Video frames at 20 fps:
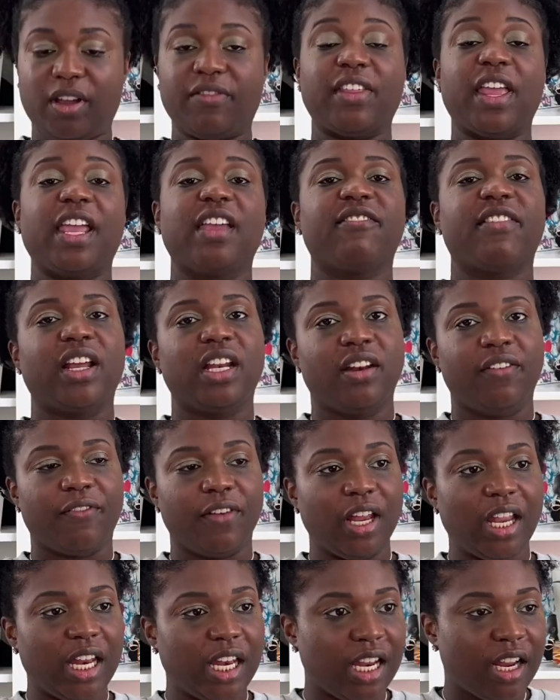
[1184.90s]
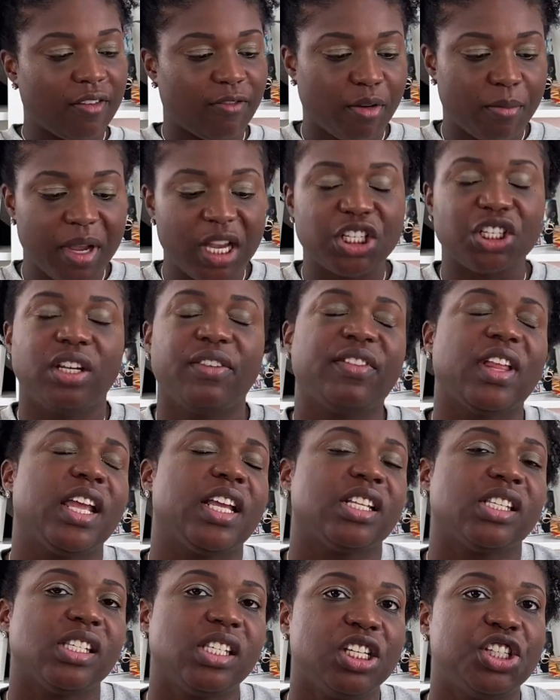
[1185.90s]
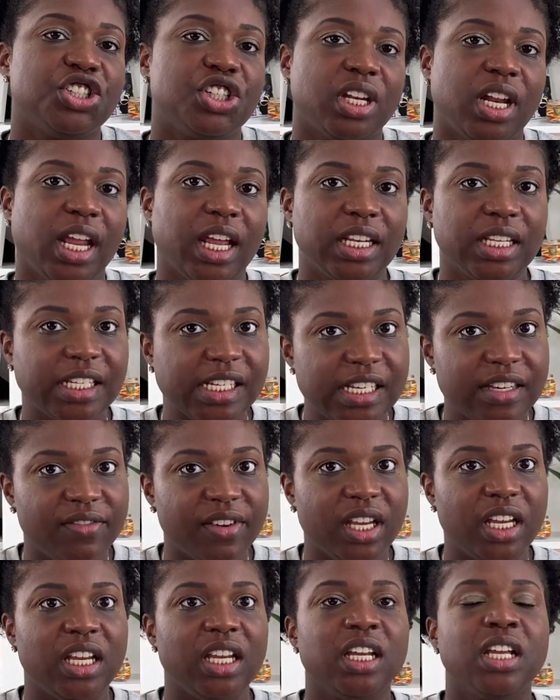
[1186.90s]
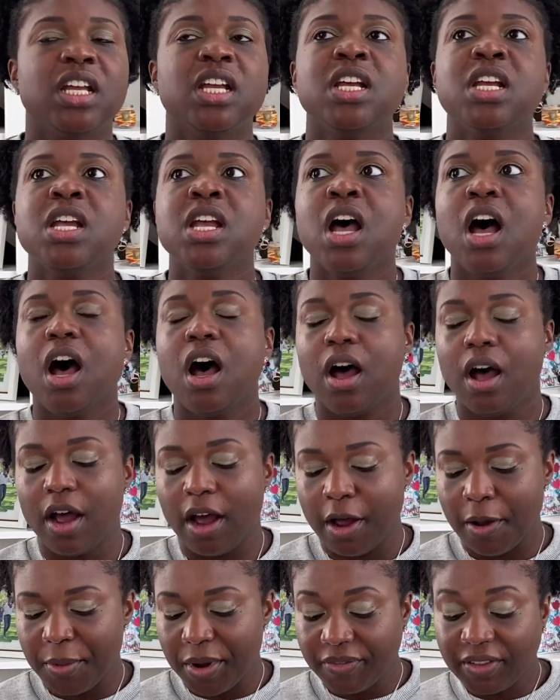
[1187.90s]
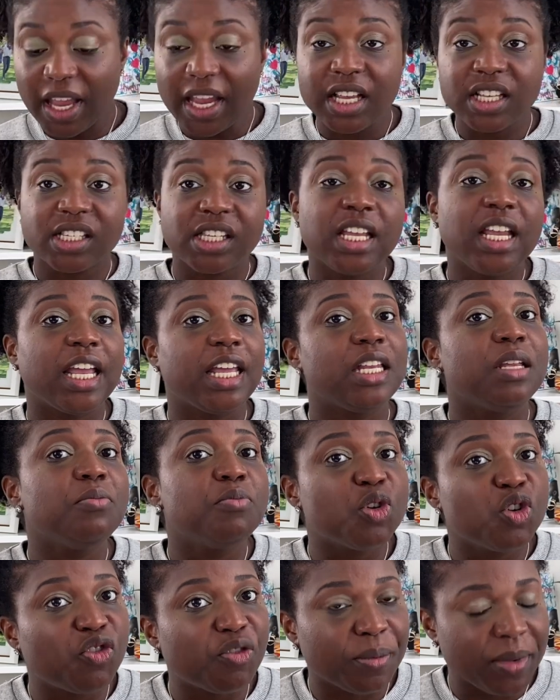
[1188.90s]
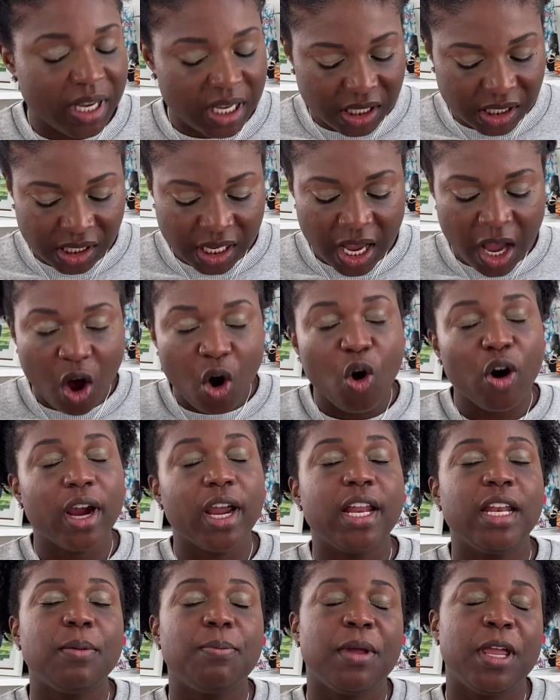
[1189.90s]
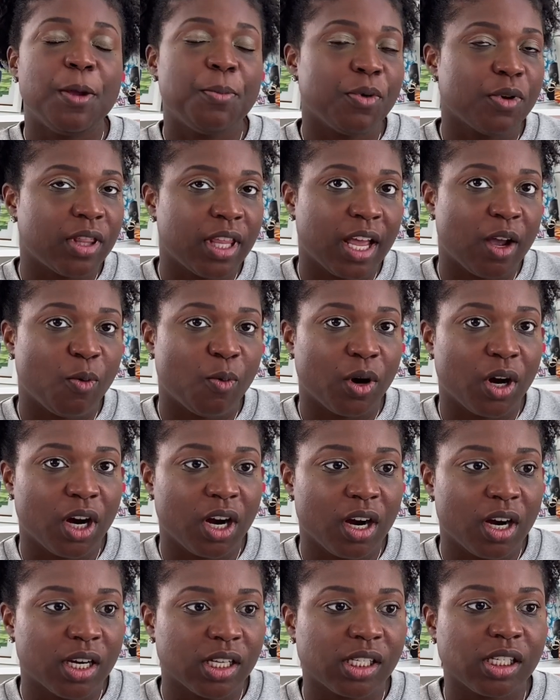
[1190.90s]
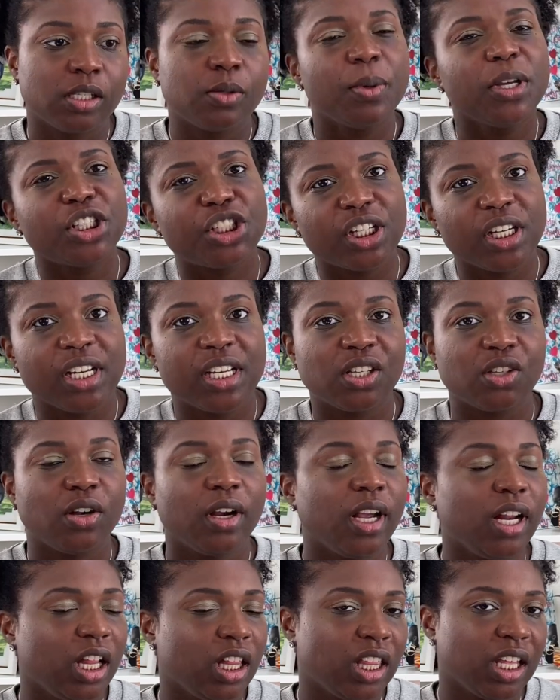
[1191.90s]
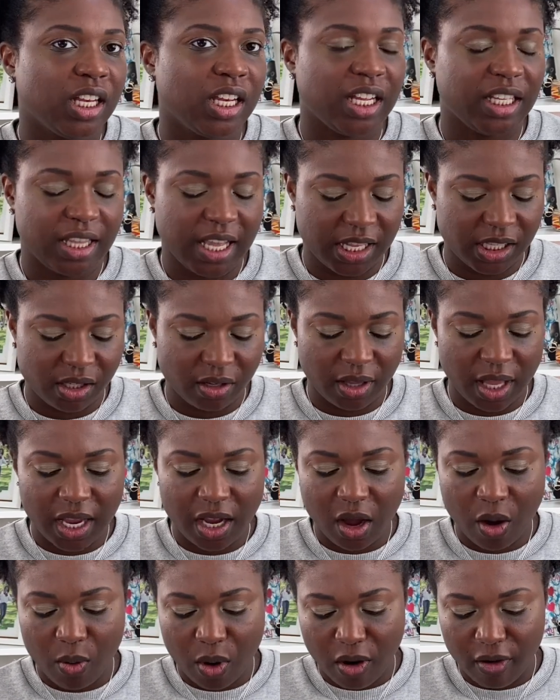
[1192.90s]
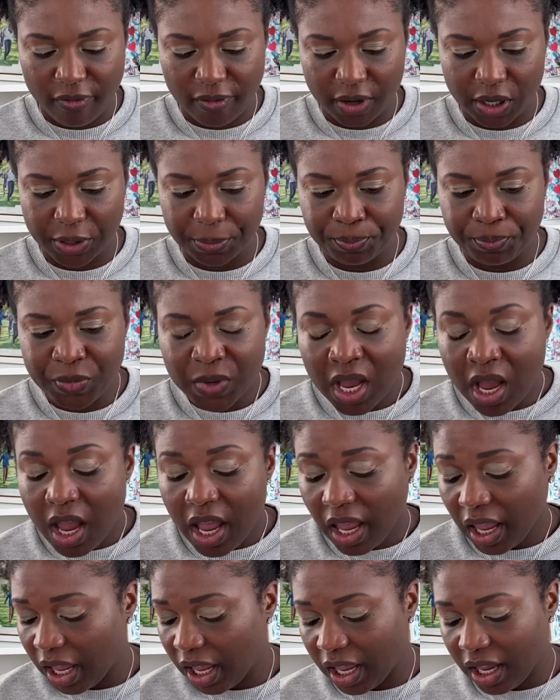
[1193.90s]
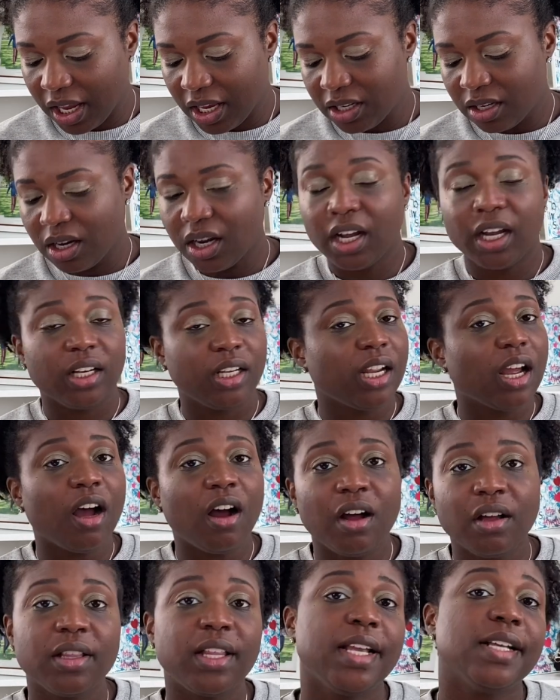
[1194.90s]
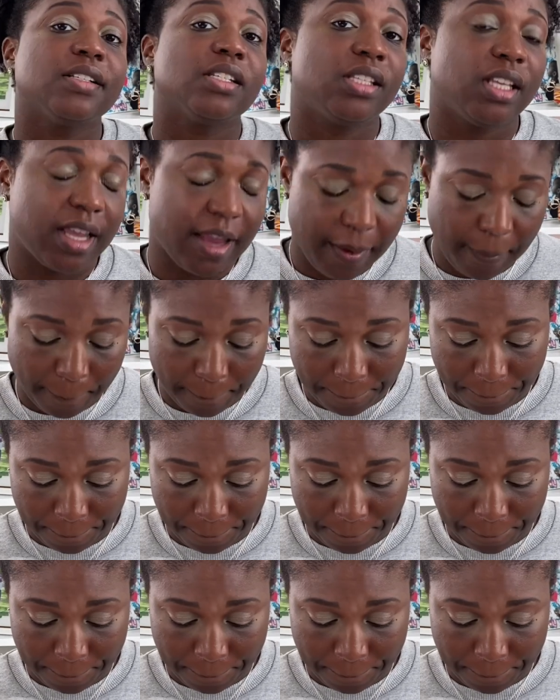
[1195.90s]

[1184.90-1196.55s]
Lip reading: if they can find any information, if they can see Shanann leaving, if they can see any movements or any people that were suspicious or anything like that. So they go over, and honey, all they see